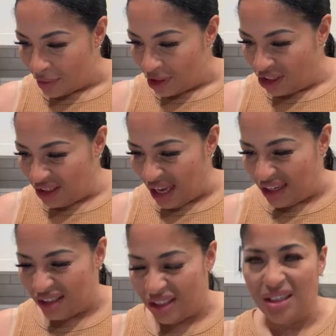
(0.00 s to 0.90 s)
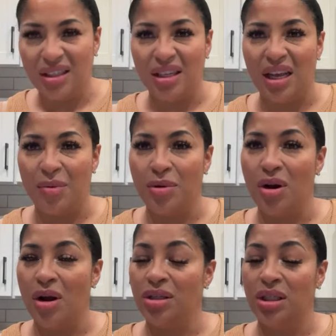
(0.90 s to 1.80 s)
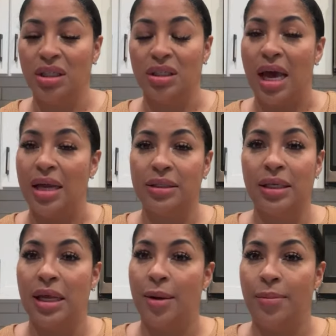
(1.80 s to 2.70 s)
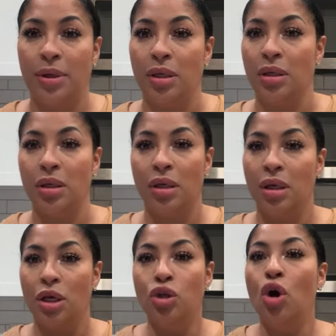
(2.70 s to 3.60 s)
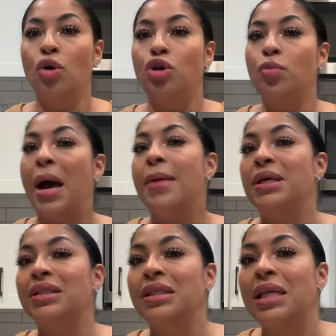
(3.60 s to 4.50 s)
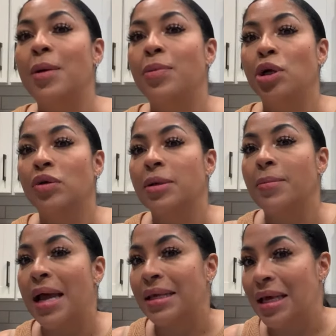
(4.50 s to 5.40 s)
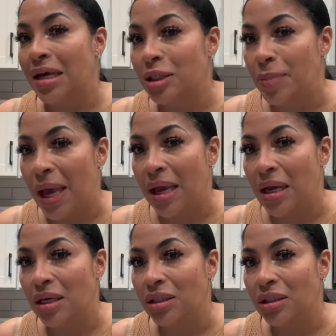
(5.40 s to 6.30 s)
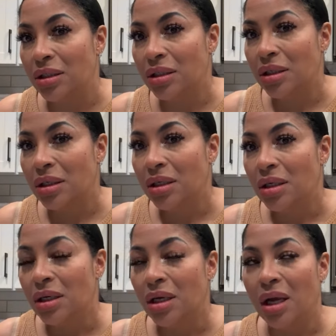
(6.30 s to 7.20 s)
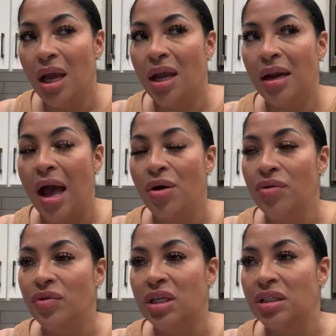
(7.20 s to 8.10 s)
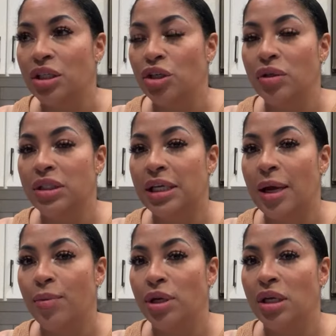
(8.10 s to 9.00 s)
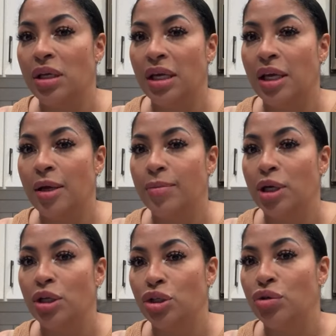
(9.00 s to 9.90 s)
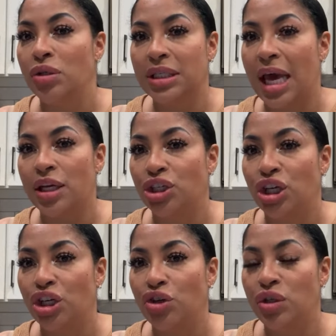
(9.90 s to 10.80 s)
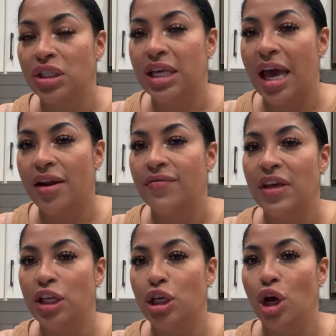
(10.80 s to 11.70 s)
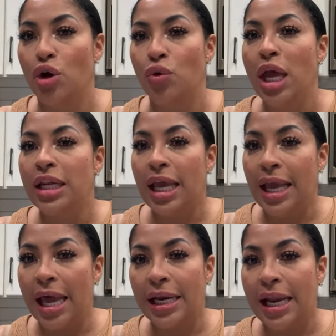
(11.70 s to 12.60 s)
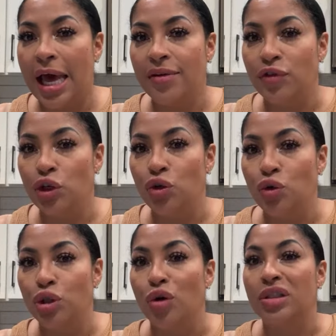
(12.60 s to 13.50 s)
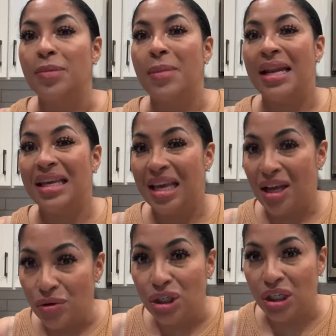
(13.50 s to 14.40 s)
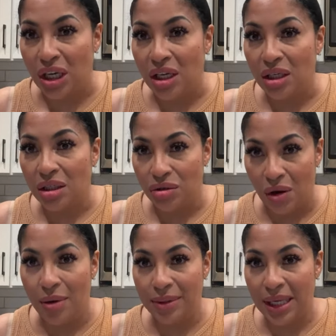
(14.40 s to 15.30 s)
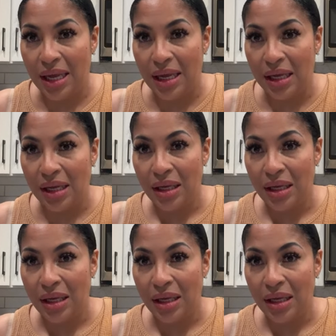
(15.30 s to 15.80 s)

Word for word: She thinks she a celebrity. Girl, she is not a celebrity. You, you might be a celebrity on somebody else's page and I don't even consider you a celebrity then, but you just got a, you just got a video that got a lot of views on somebody else shit. You know what I'm saying?